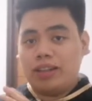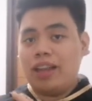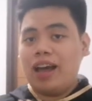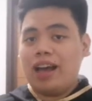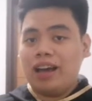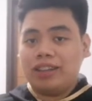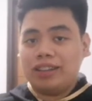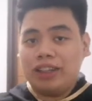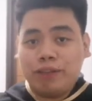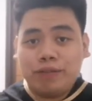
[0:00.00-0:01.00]

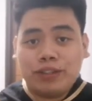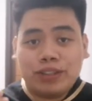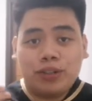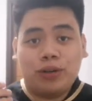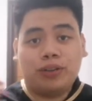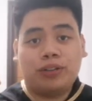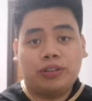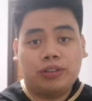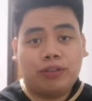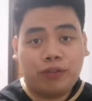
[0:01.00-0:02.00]
that gives
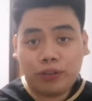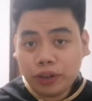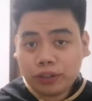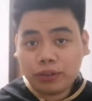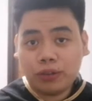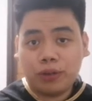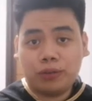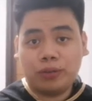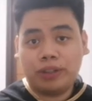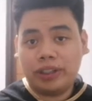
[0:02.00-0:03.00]
your front row
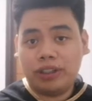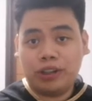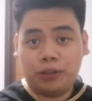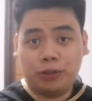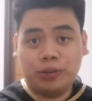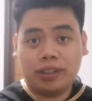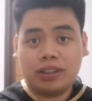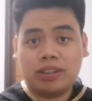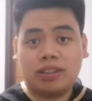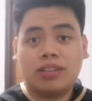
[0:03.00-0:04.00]
rearguard
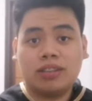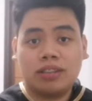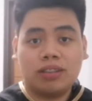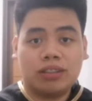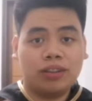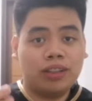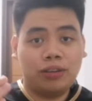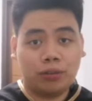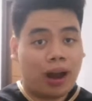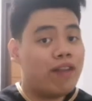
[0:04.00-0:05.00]
units the
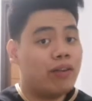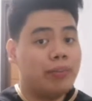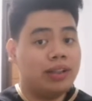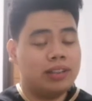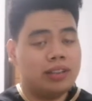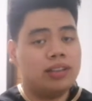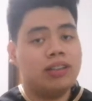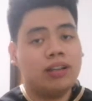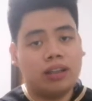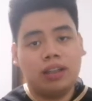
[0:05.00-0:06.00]
drive ability.
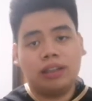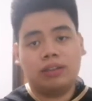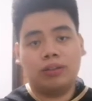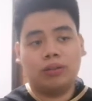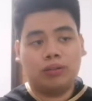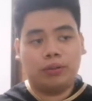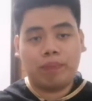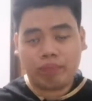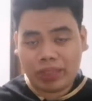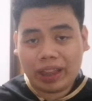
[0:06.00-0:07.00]
So
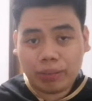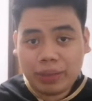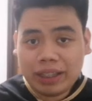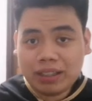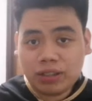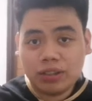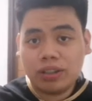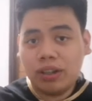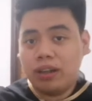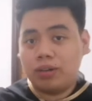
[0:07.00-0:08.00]
that means
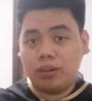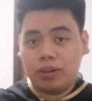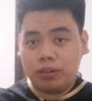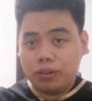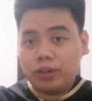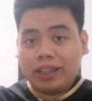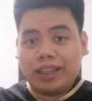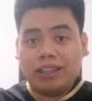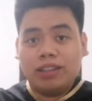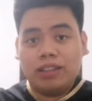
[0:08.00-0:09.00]
you
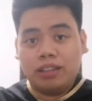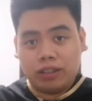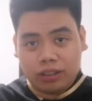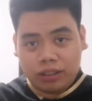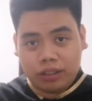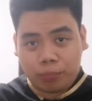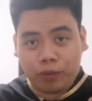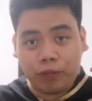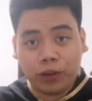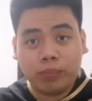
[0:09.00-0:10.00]
can
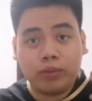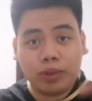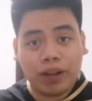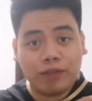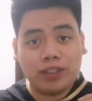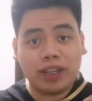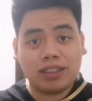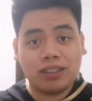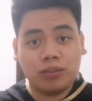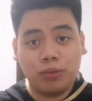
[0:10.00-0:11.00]
perform drive
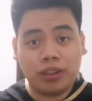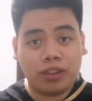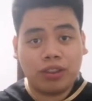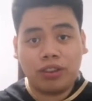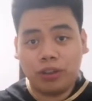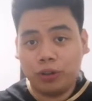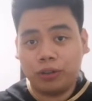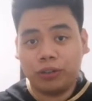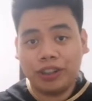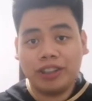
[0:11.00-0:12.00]
checks with your
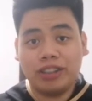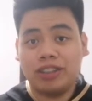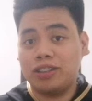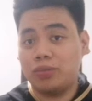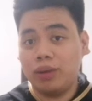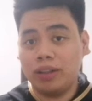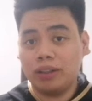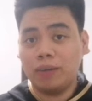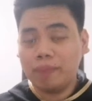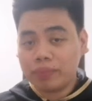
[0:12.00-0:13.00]
rearguards as well.